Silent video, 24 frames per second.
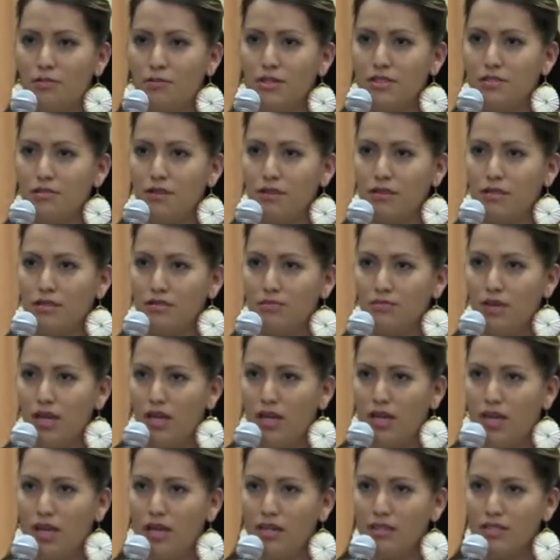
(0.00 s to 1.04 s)
as well as
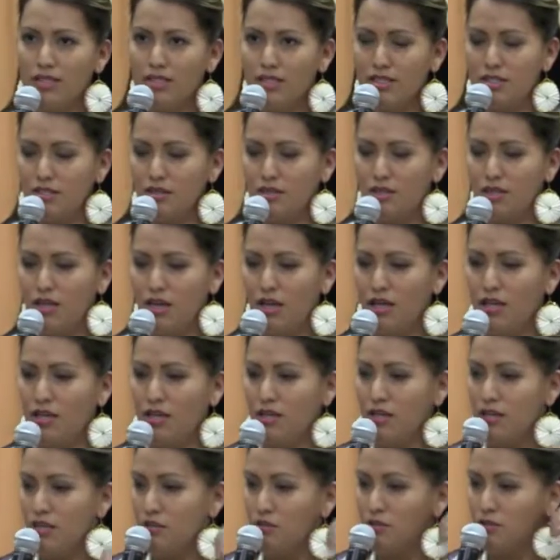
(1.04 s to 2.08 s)
my sister-in-law.
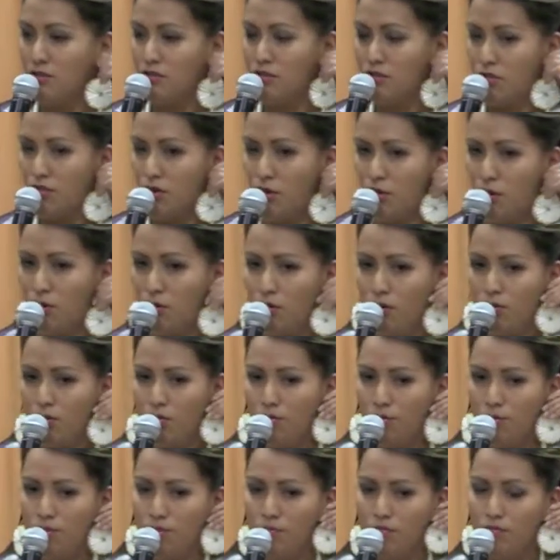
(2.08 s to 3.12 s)
So
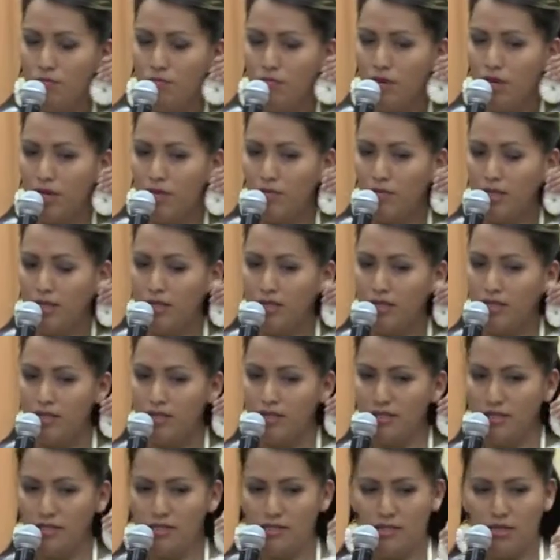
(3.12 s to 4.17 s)
I made
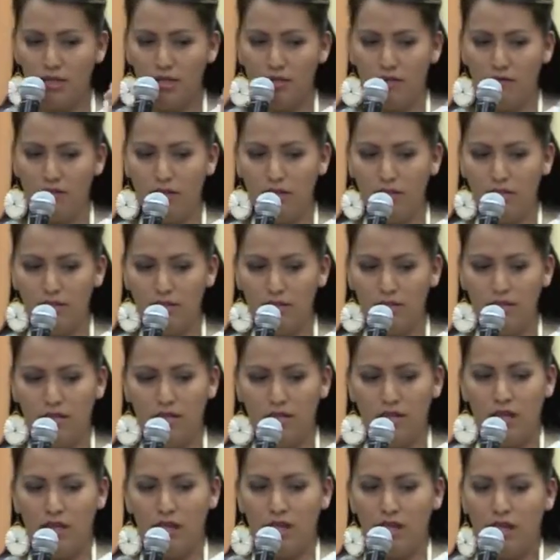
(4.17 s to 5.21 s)
these earrings,
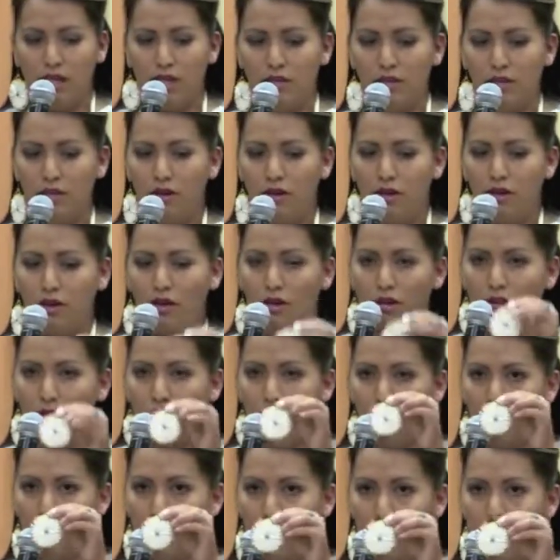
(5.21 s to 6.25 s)
and they're all
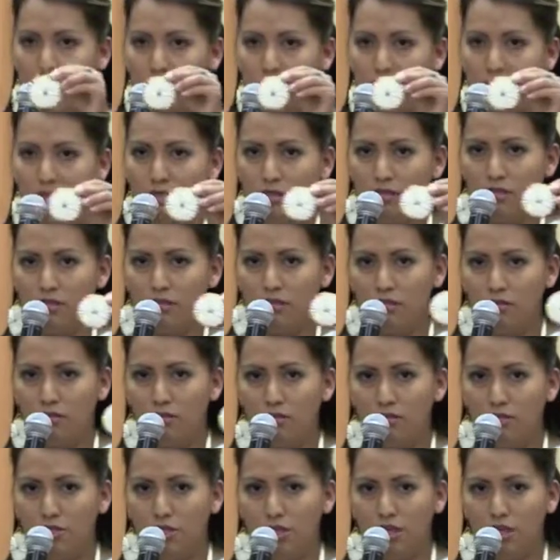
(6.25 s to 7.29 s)
cut
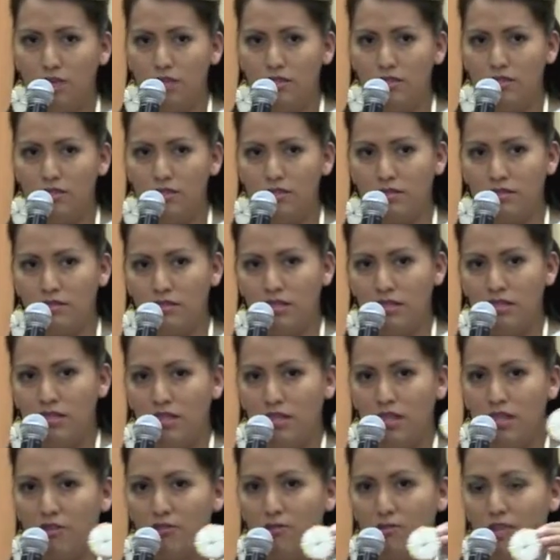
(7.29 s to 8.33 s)
little shells
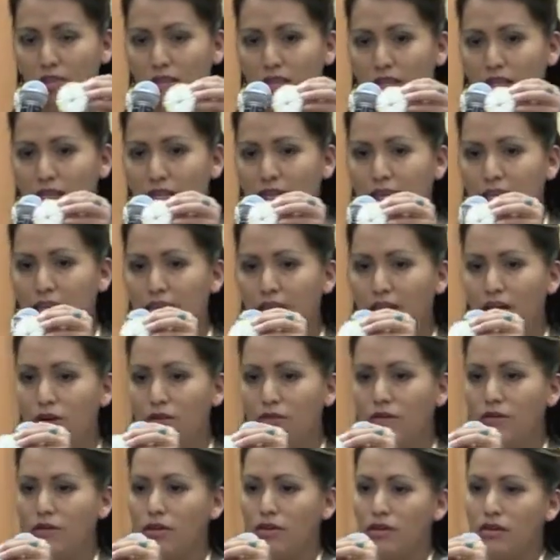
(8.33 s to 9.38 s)
that have been cleaned
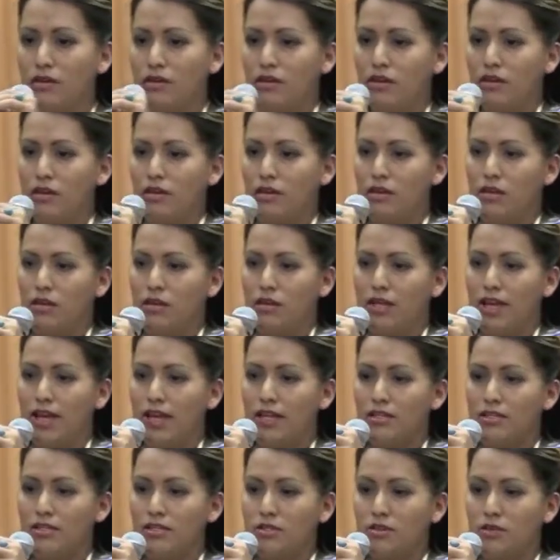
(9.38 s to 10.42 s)
out and
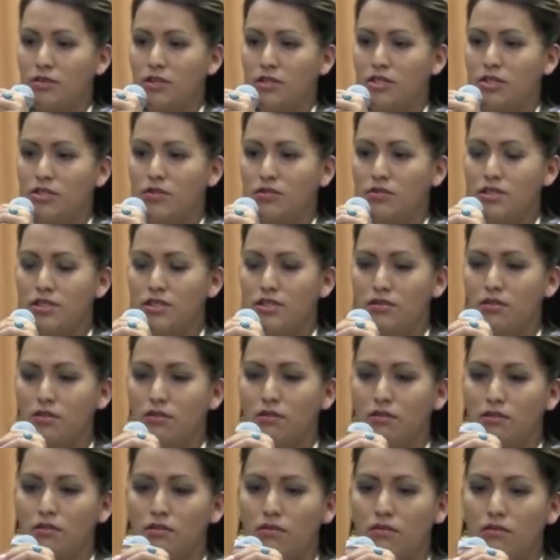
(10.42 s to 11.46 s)
hand sewn into a
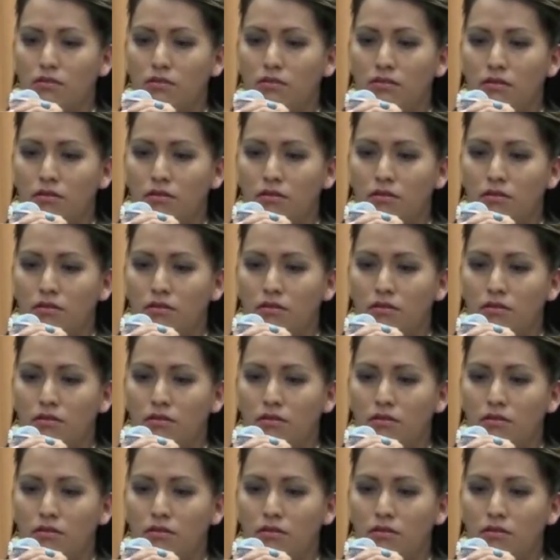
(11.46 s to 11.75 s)
circle.